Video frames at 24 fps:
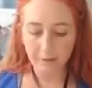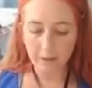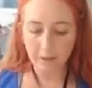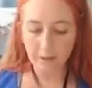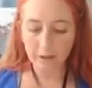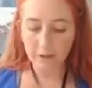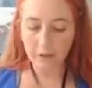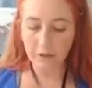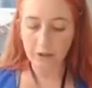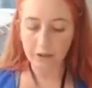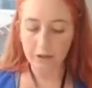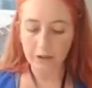
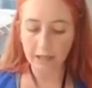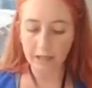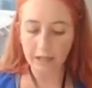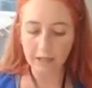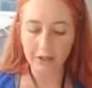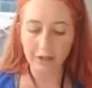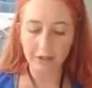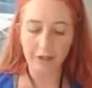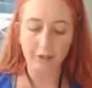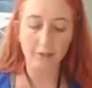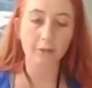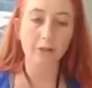she
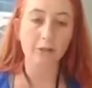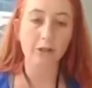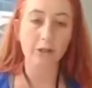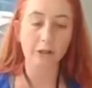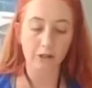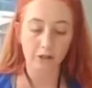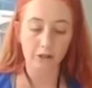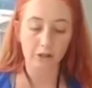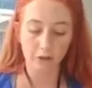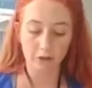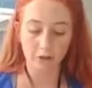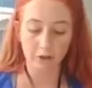said she was
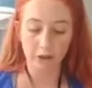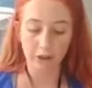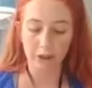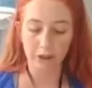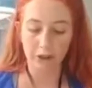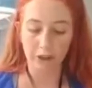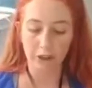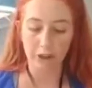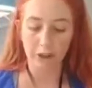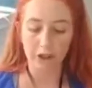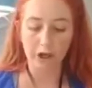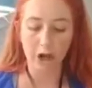concerned because
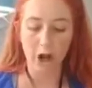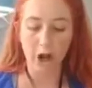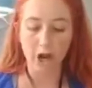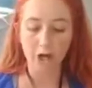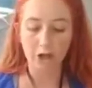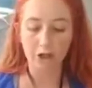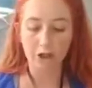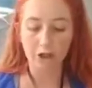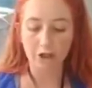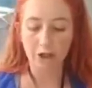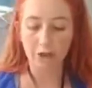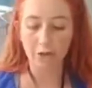she could not
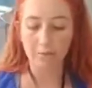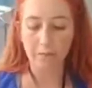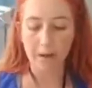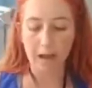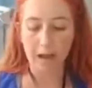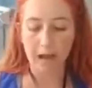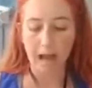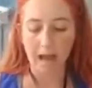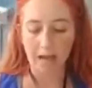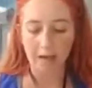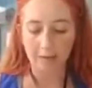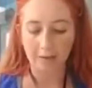shoot
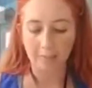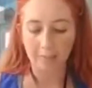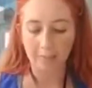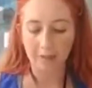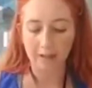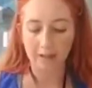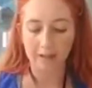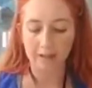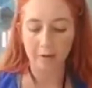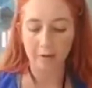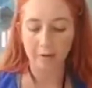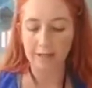back
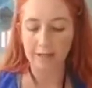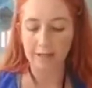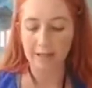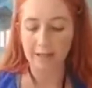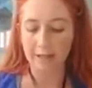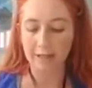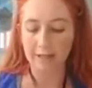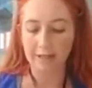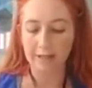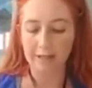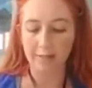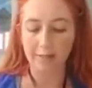because there was
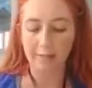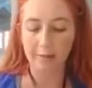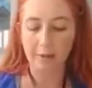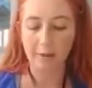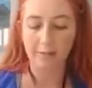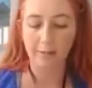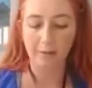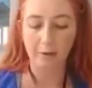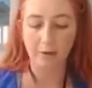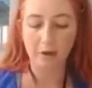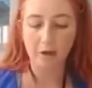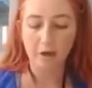innocent
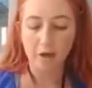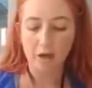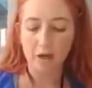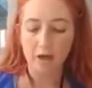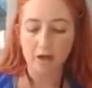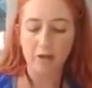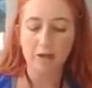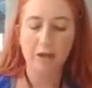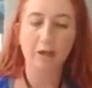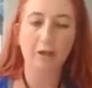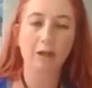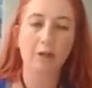people
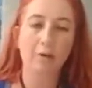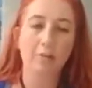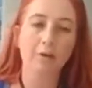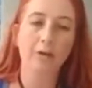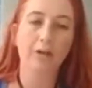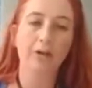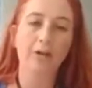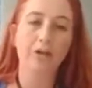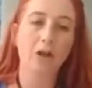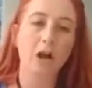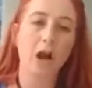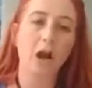that could be
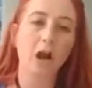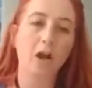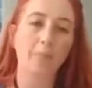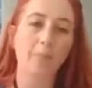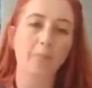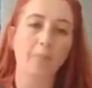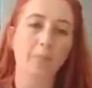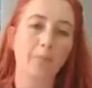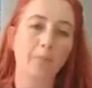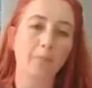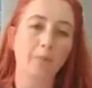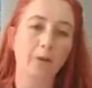shot
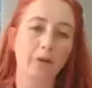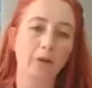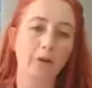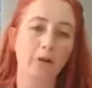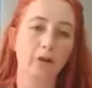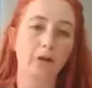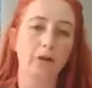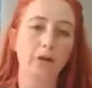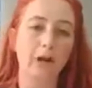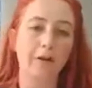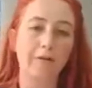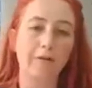with her
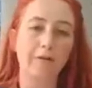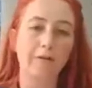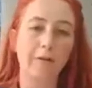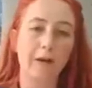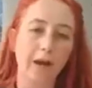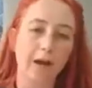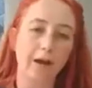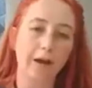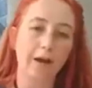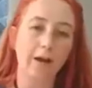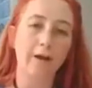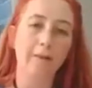
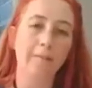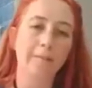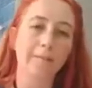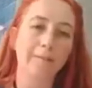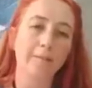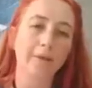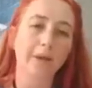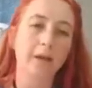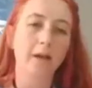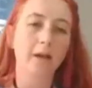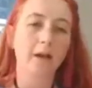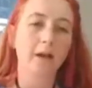gunfire.
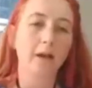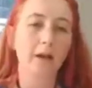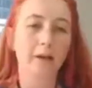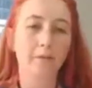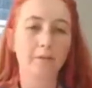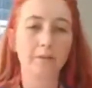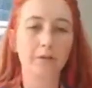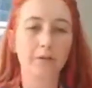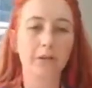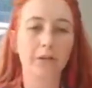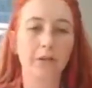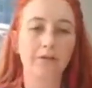
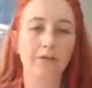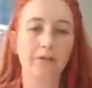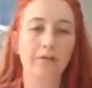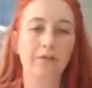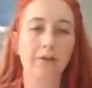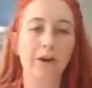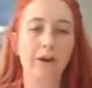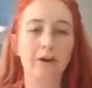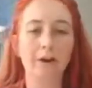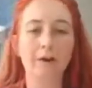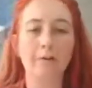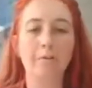Um, she's
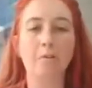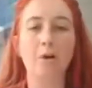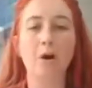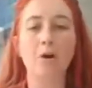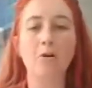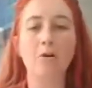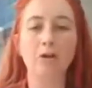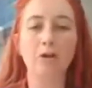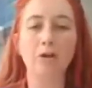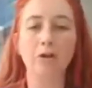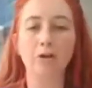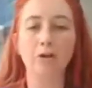very
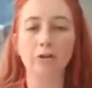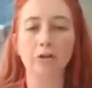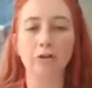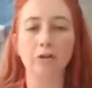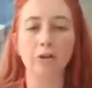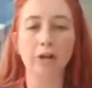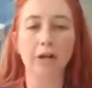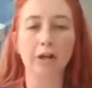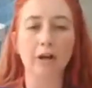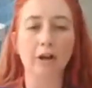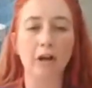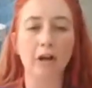emotional
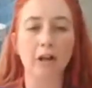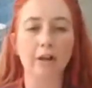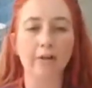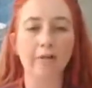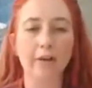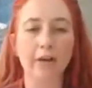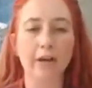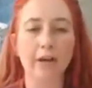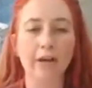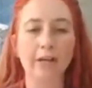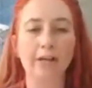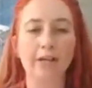during all of
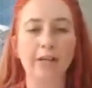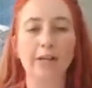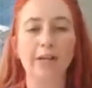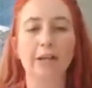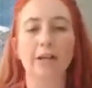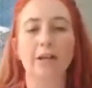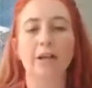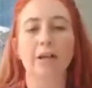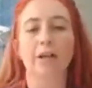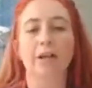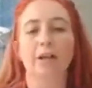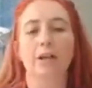this.
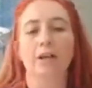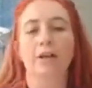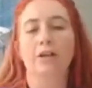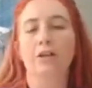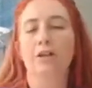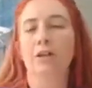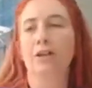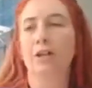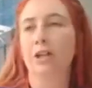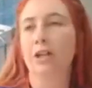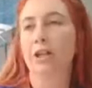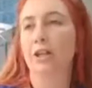
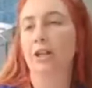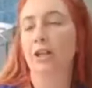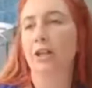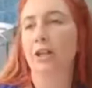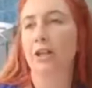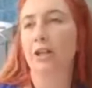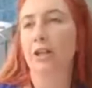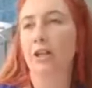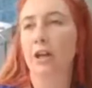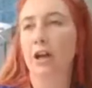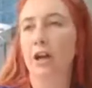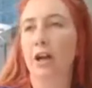
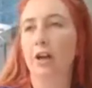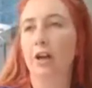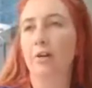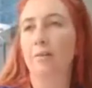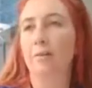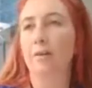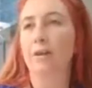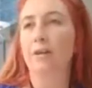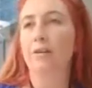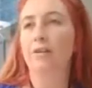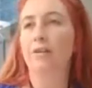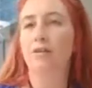She
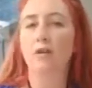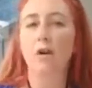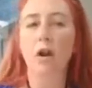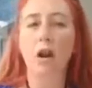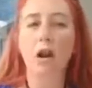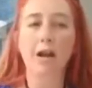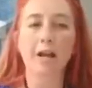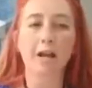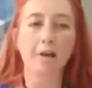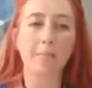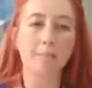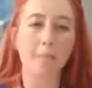um, is
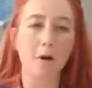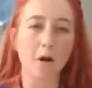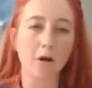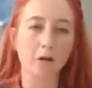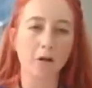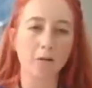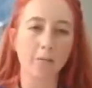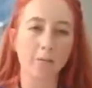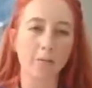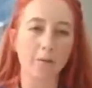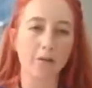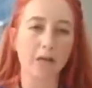crying at
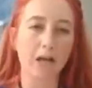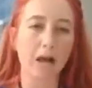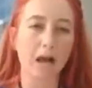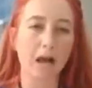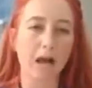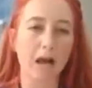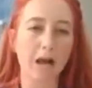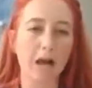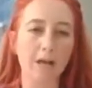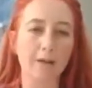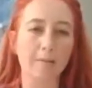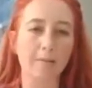multiple
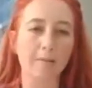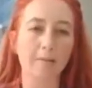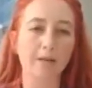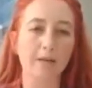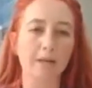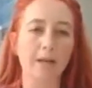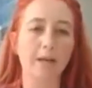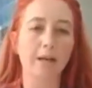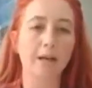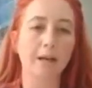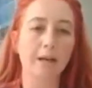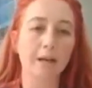times.
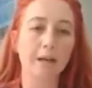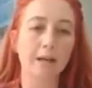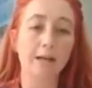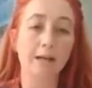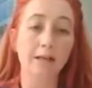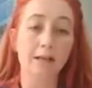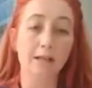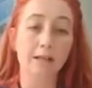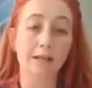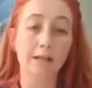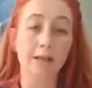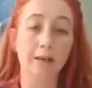It, it
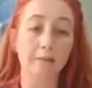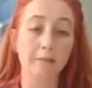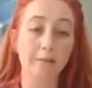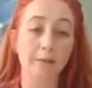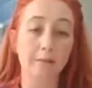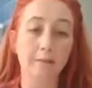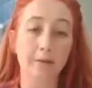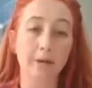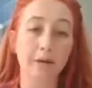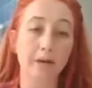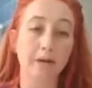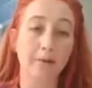seemed to
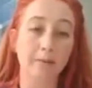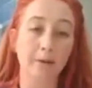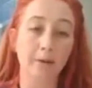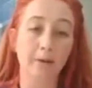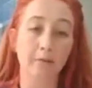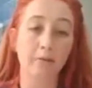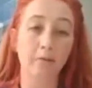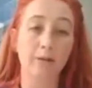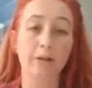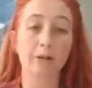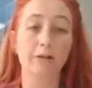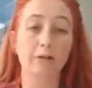me to be
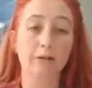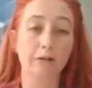real